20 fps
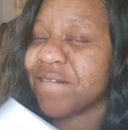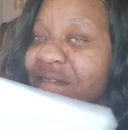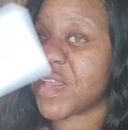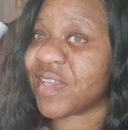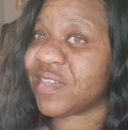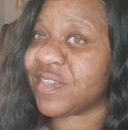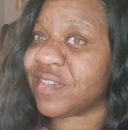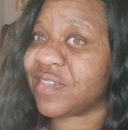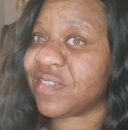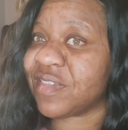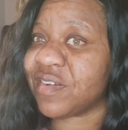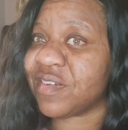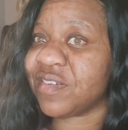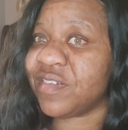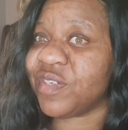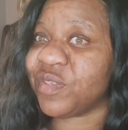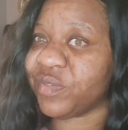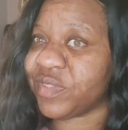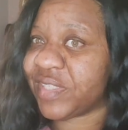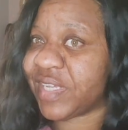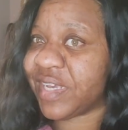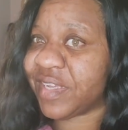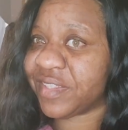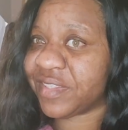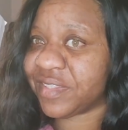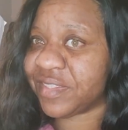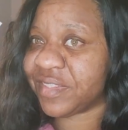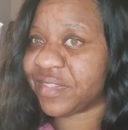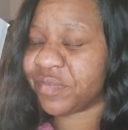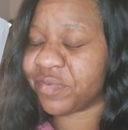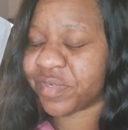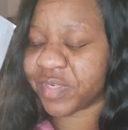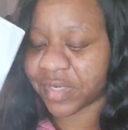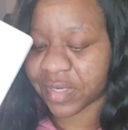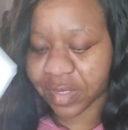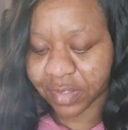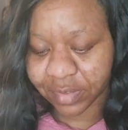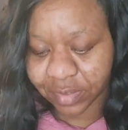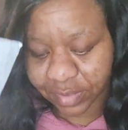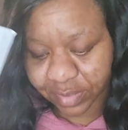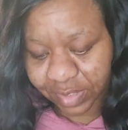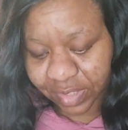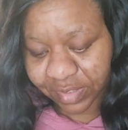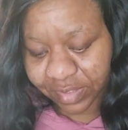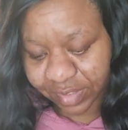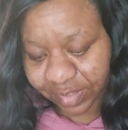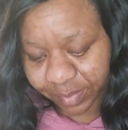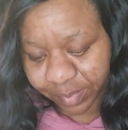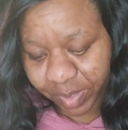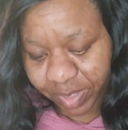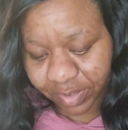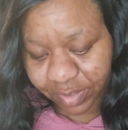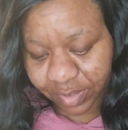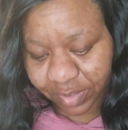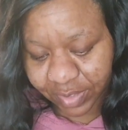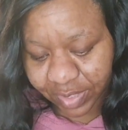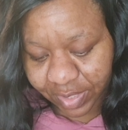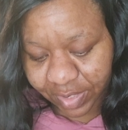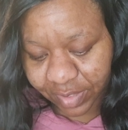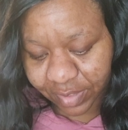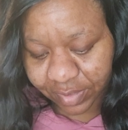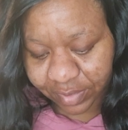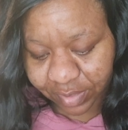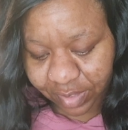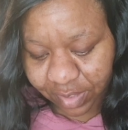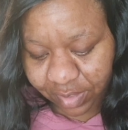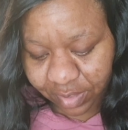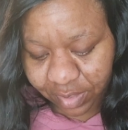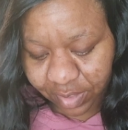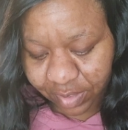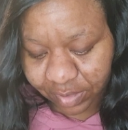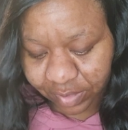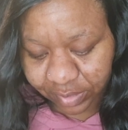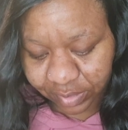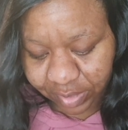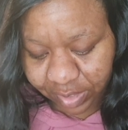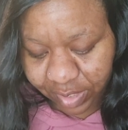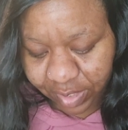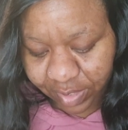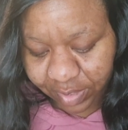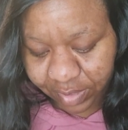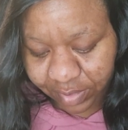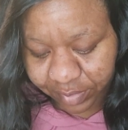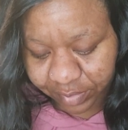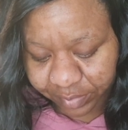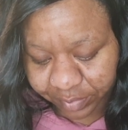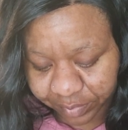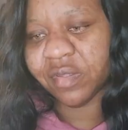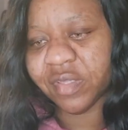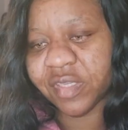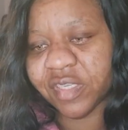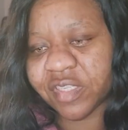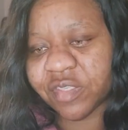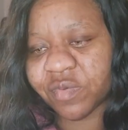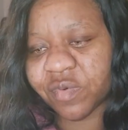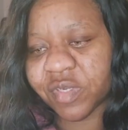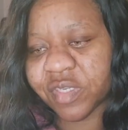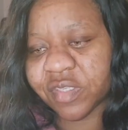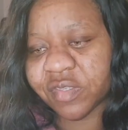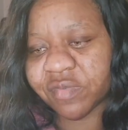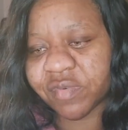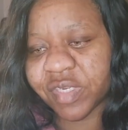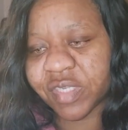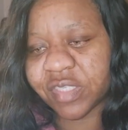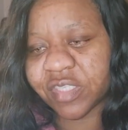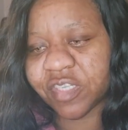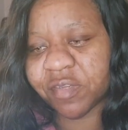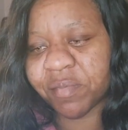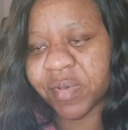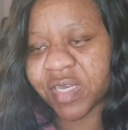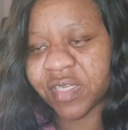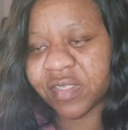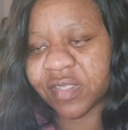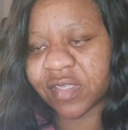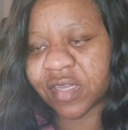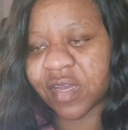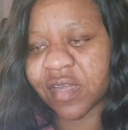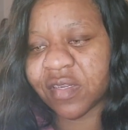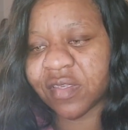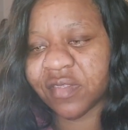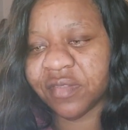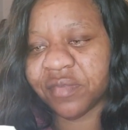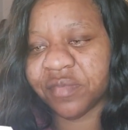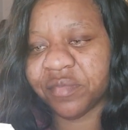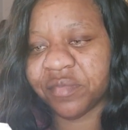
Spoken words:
It's not, no date is written on this. I suspect the date is on the inside. This one is written to my son.